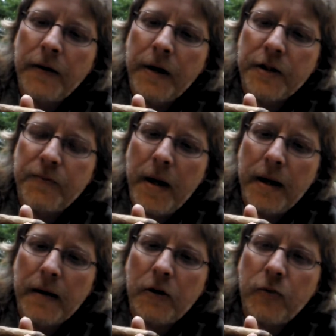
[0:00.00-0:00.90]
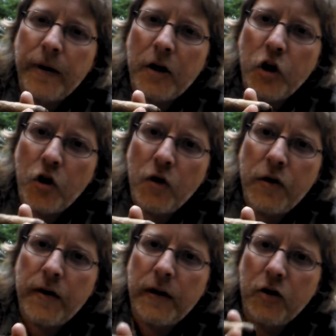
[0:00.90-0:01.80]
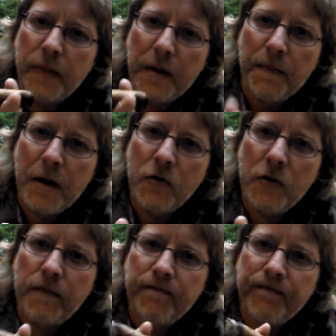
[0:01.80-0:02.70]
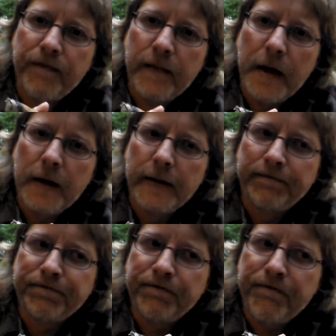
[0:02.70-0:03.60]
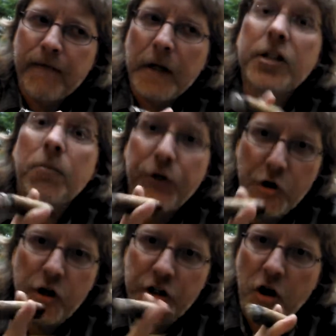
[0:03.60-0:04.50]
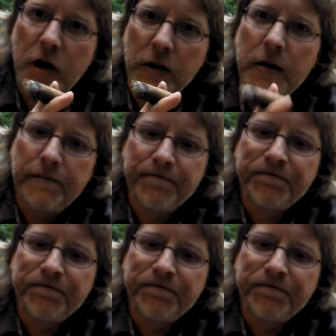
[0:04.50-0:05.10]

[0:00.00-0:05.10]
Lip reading: There's been a little bit of earth, a little bit of mineral, some dirty chocolate.